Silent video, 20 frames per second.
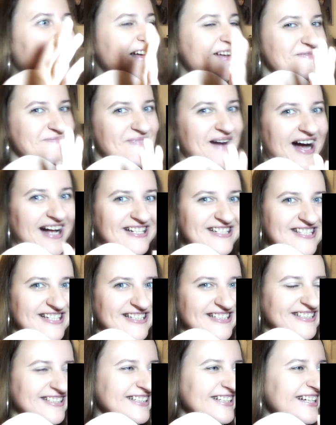
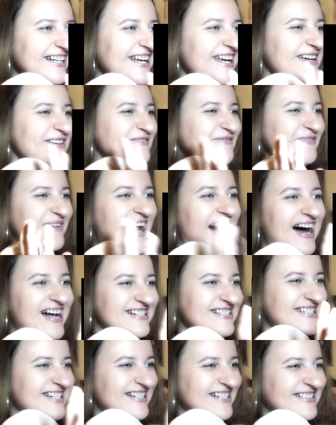Imagine,
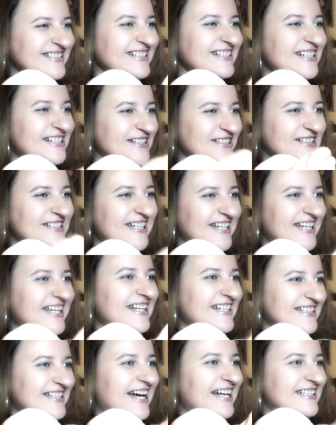imagine cooking
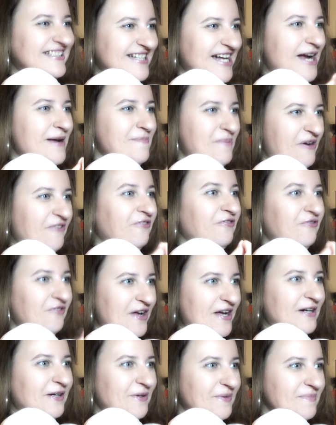in that type of
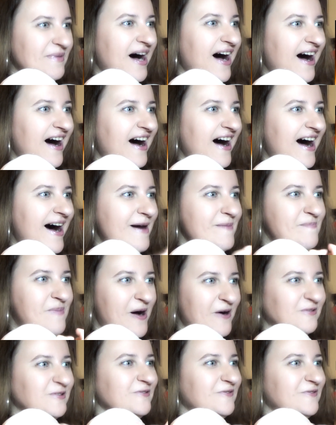film about